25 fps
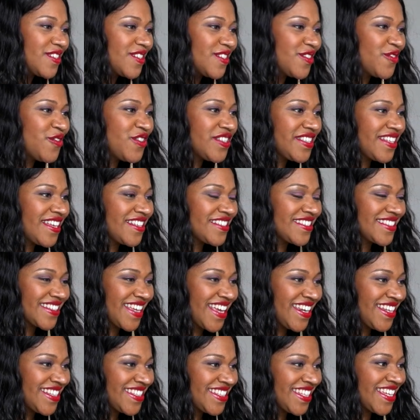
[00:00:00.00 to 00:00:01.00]
Was that a
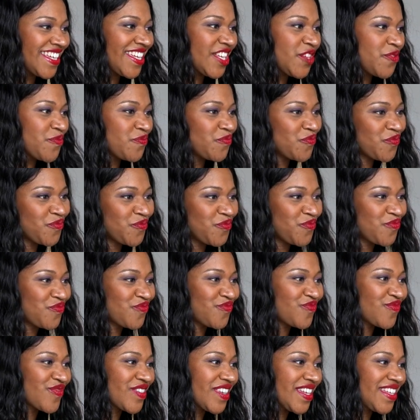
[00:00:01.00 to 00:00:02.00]
skeleton?
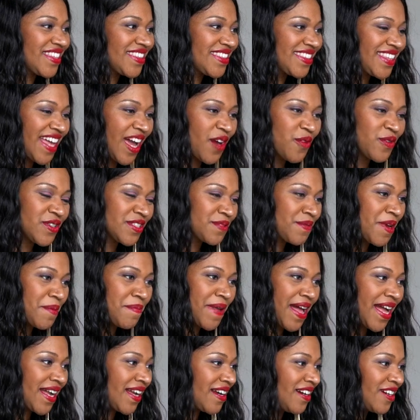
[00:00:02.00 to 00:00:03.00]
That was my
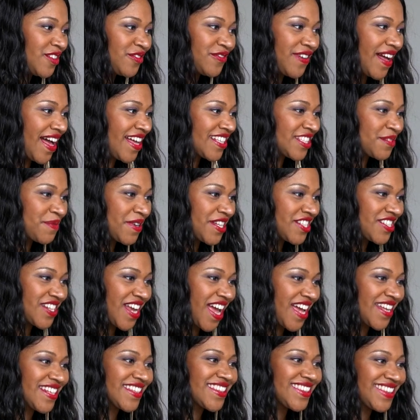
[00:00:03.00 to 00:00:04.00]
banger for
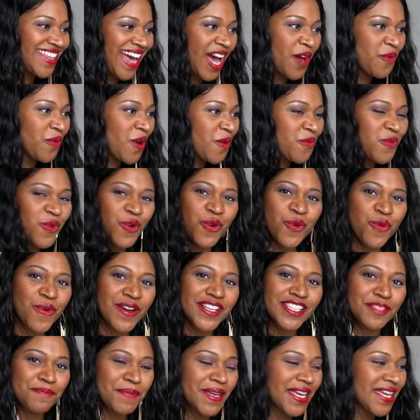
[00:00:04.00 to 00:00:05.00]
Azerbaijan. That one will
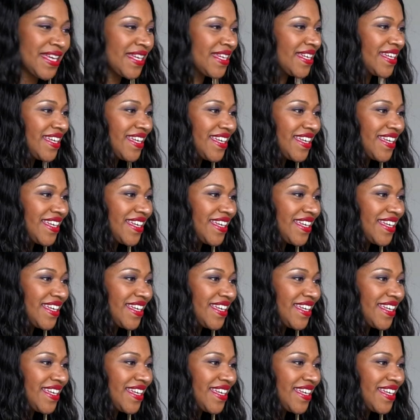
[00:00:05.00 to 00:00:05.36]
always be.